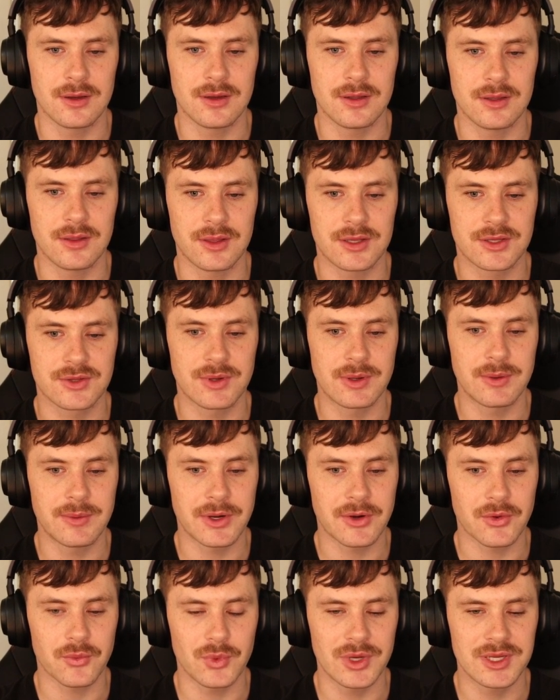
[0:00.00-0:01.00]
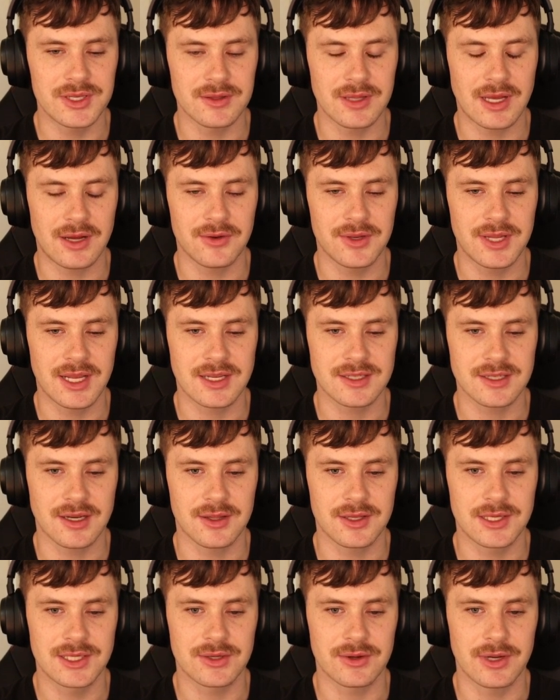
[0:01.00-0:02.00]
The screen reader reads aloud text on the
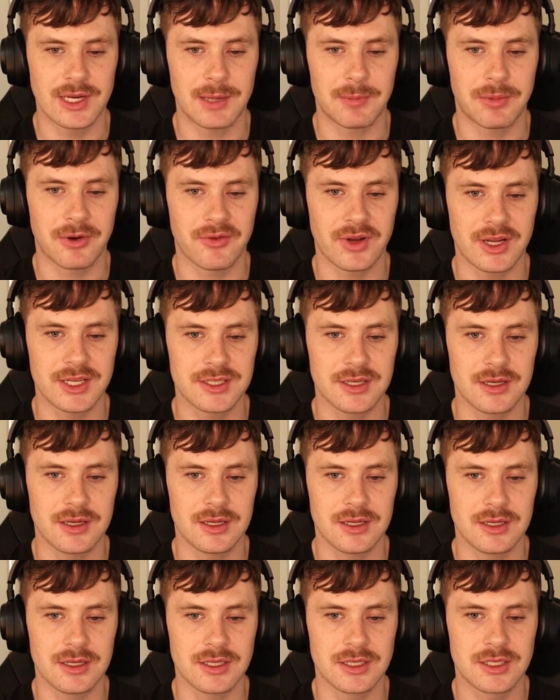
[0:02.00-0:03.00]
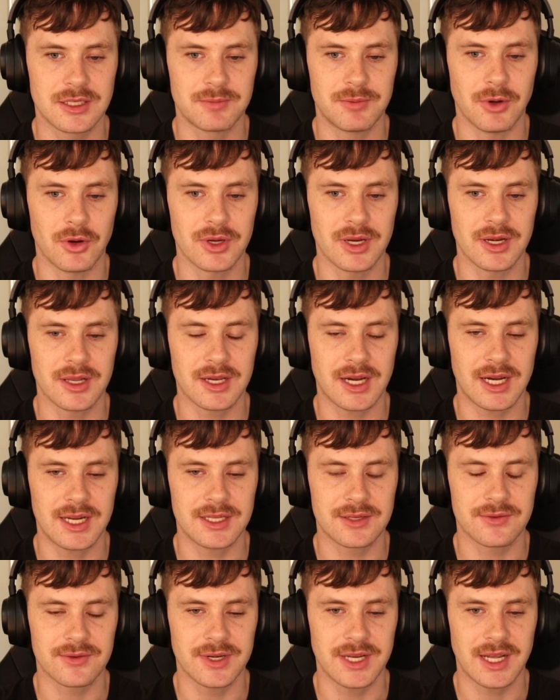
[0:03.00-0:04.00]
screen and provides spoken guidance
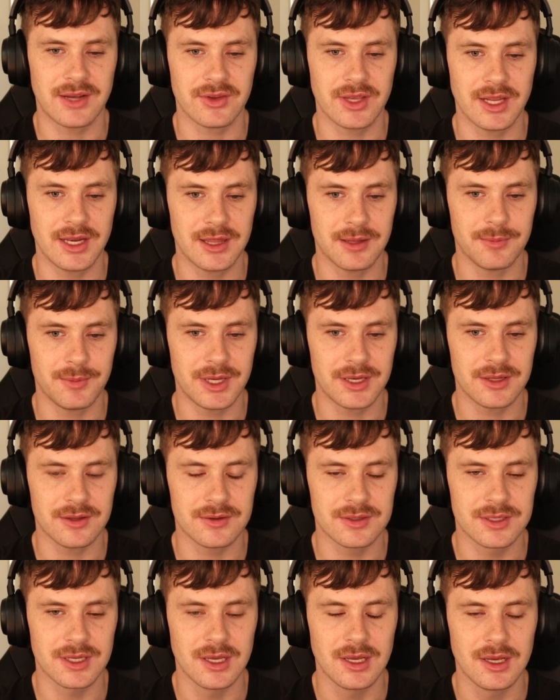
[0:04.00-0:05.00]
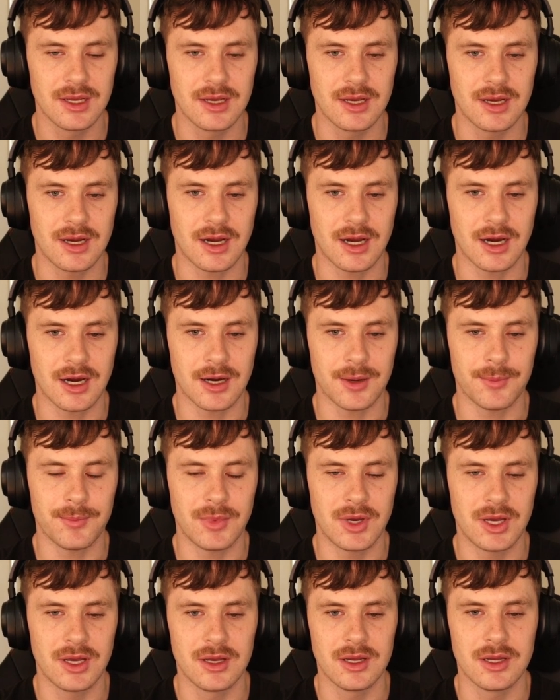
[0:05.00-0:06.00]
for navigating the menus.
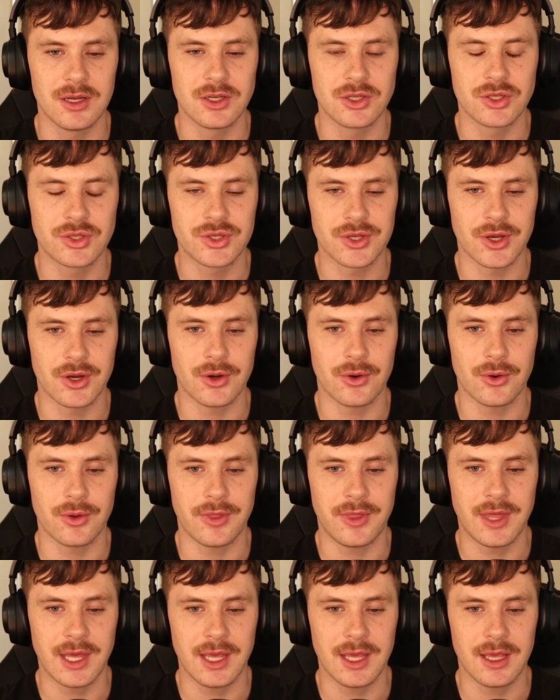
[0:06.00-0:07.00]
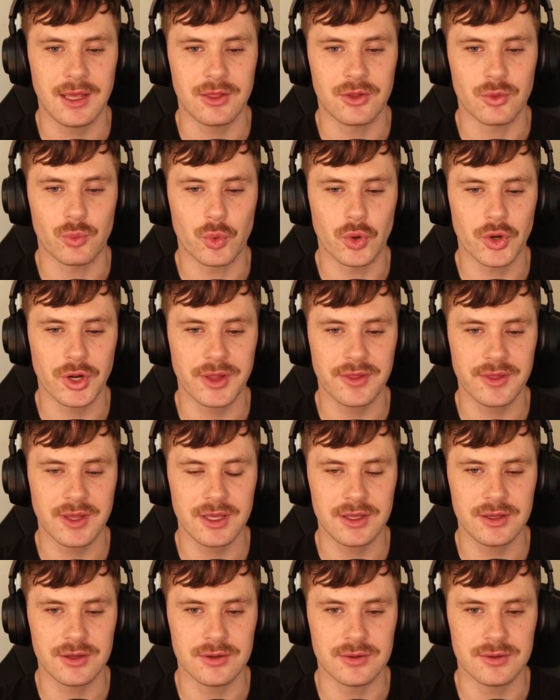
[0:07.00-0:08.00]
So the wording they
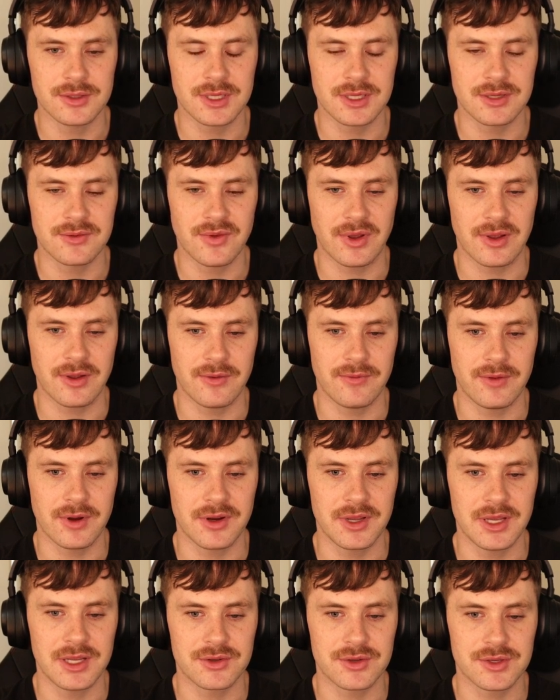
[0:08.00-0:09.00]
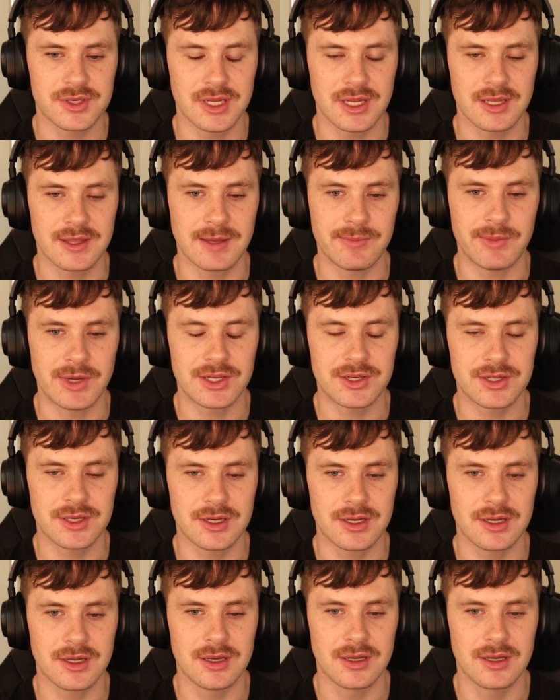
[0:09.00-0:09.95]
use is very interesting. They mention